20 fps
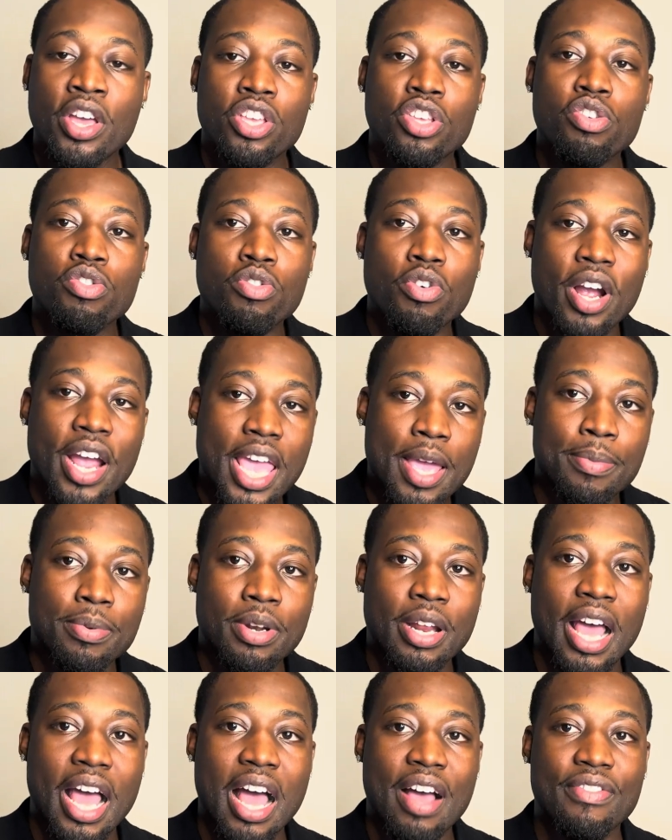You are able
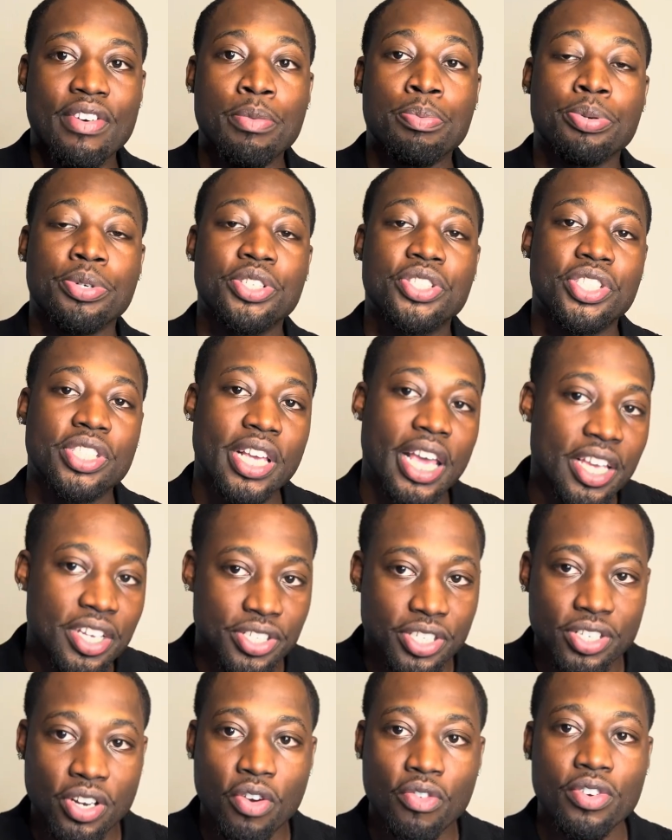to have
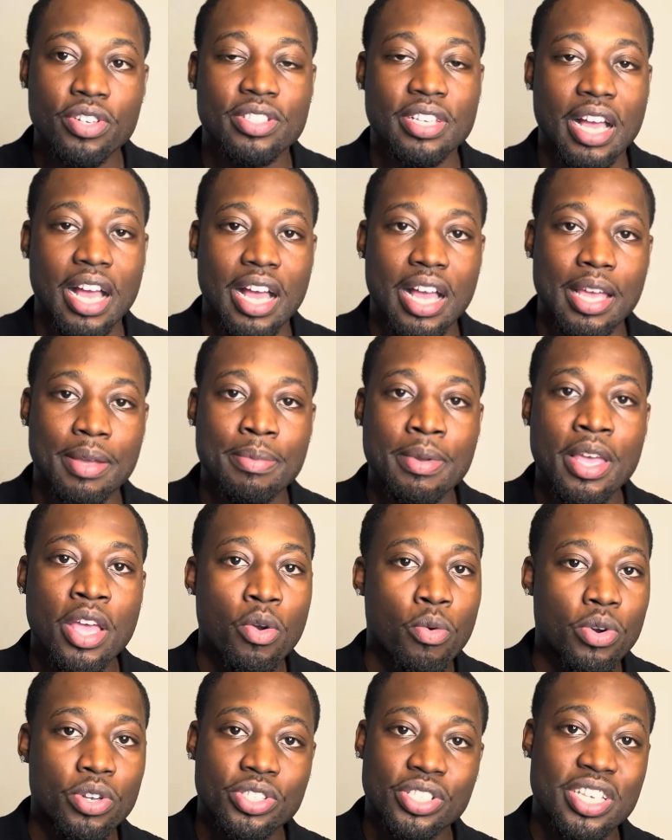appreciation over time,
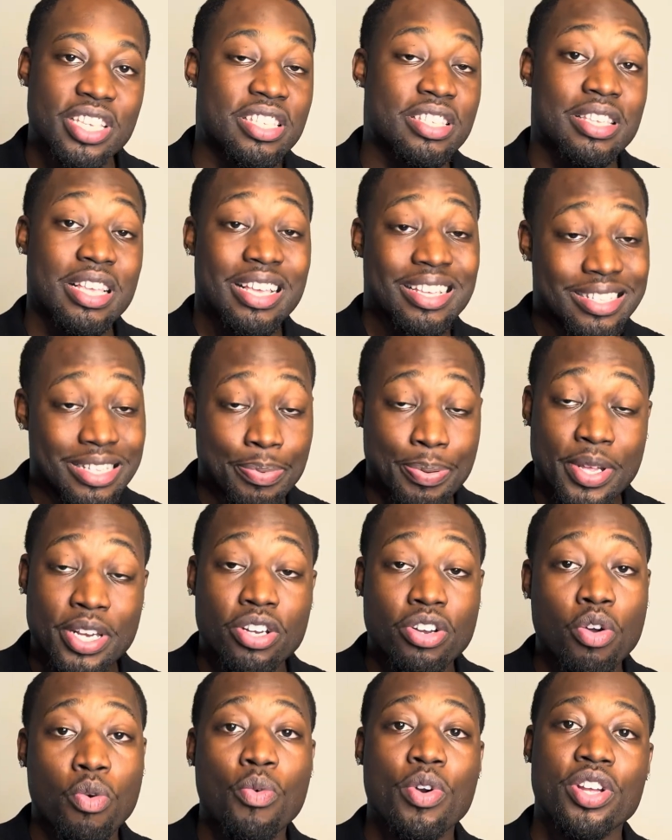which is depending
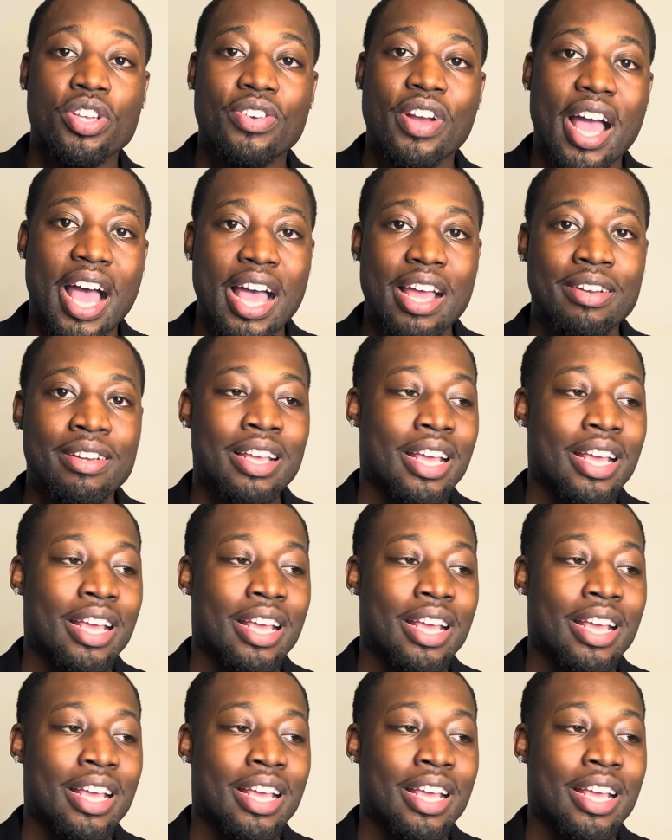on where you're at.